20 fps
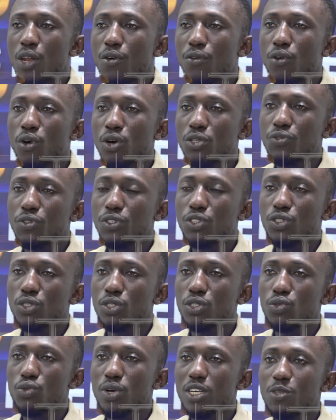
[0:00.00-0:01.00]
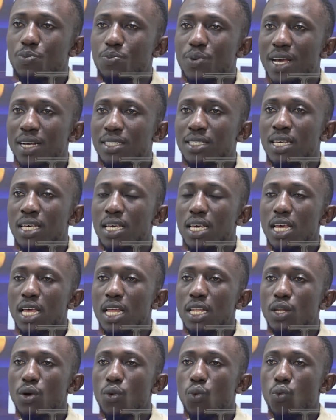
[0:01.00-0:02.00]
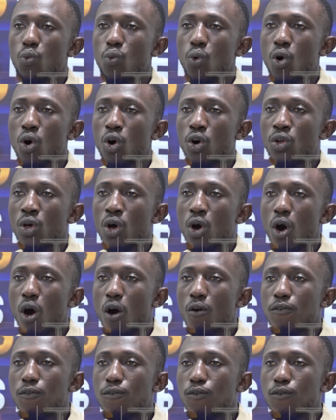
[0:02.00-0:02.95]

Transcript: and of course fixtures to expect in the world of